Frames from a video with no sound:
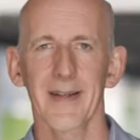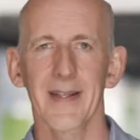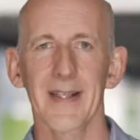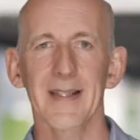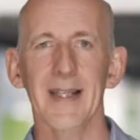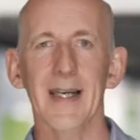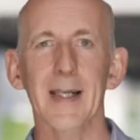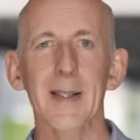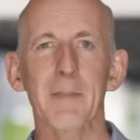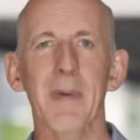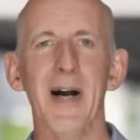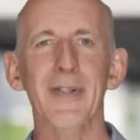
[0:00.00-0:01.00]
The
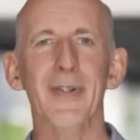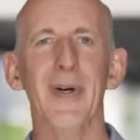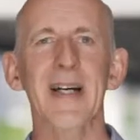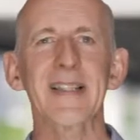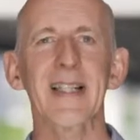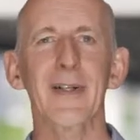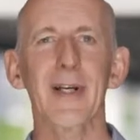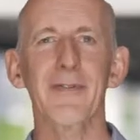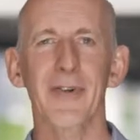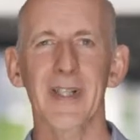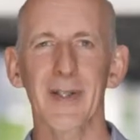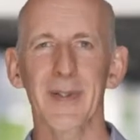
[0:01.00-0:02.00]
second pass criteria
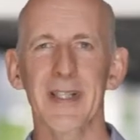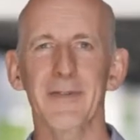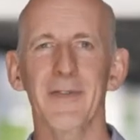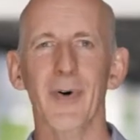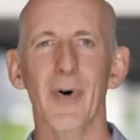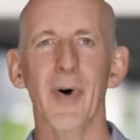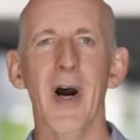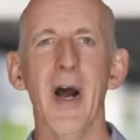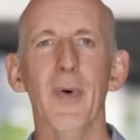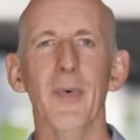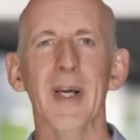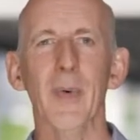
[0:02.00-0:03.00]
for Unit 4
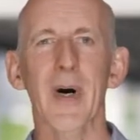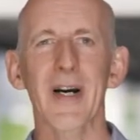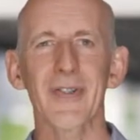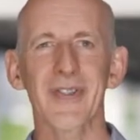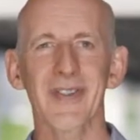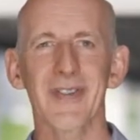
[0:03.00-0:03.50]
requires you